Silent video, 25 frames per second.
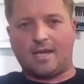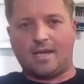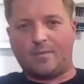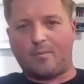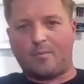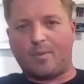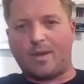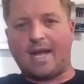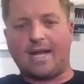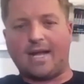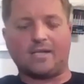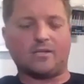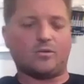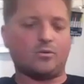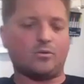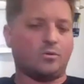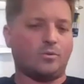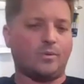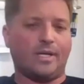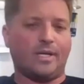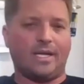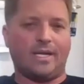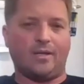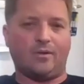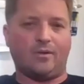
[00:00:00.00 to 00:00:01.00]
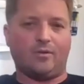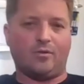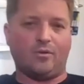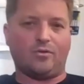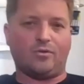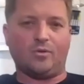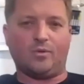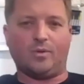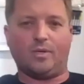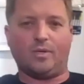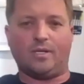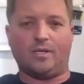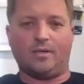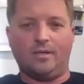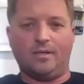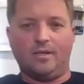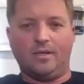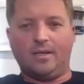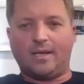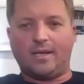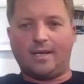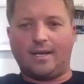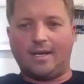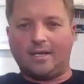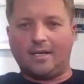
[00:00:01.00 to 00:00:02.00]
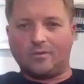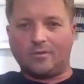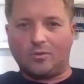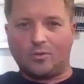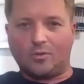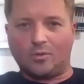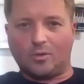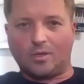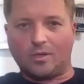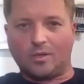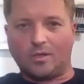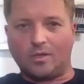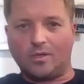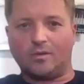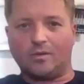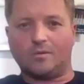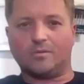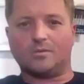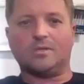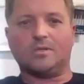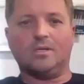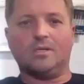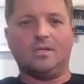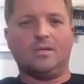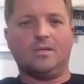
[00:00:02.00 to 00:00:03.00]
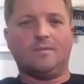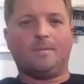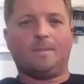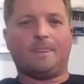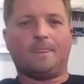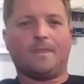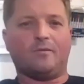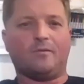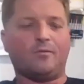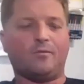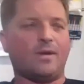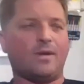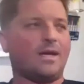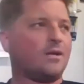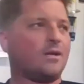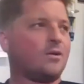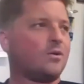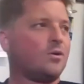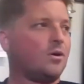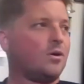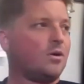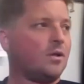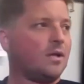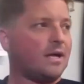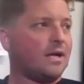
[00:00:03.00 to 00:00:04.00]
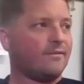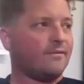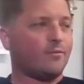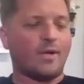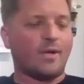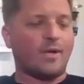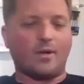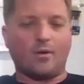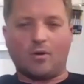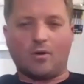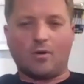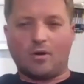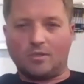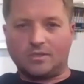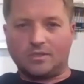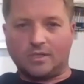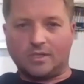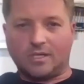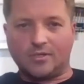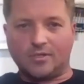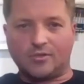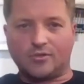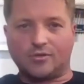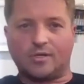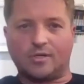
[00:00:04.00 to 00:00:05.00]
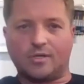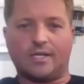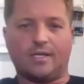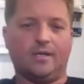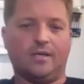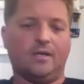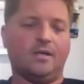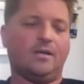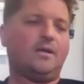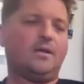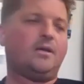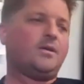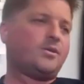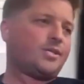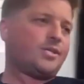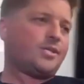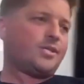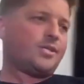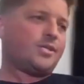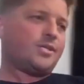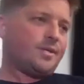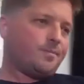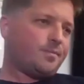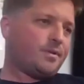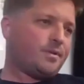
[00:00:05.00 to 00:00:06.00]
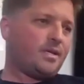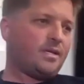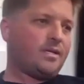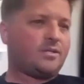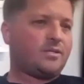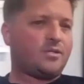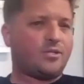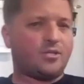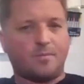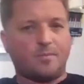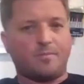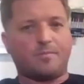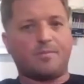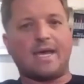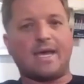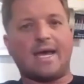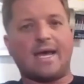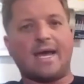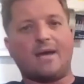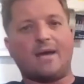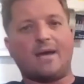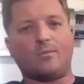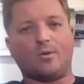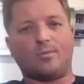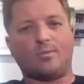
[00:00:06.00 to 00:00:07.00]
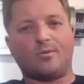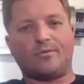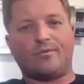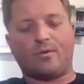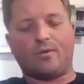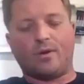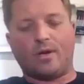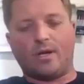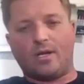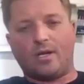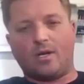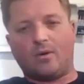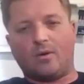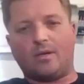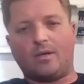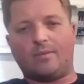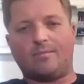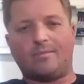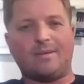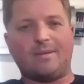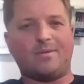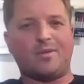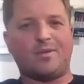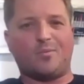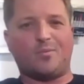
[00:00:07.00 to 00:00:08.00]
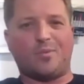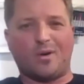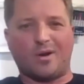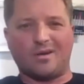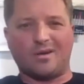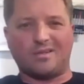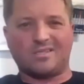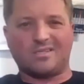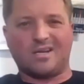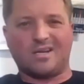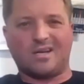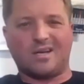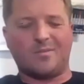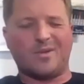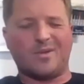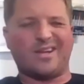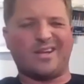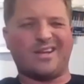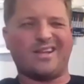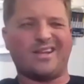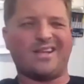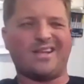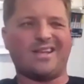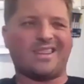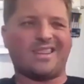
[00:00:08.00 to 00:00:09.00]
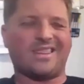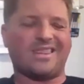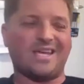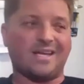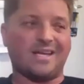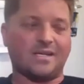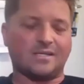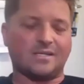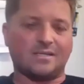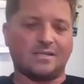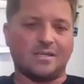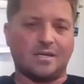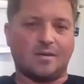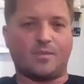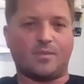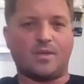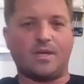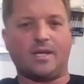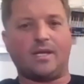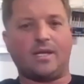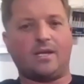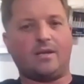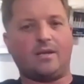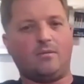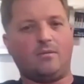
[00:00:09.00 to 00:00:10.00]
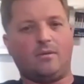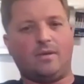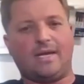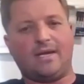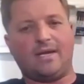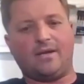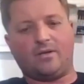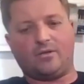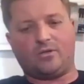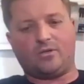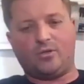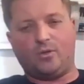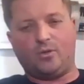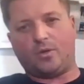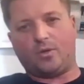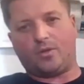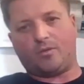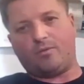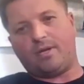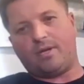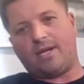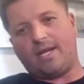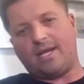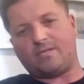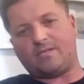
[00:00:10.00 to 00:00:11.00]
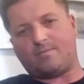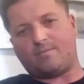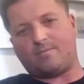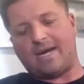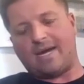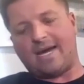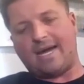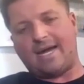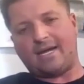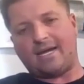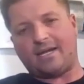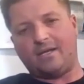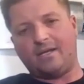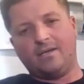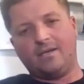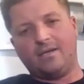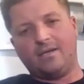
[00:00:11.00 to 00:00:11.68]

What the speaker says: back, do what we need to do to it, and out the door it goes. If we got a call halfway across the country, ship this, ship that, well, before you know it, maybe the parts come and you didn't think of something and now you're 2 or 3 days back.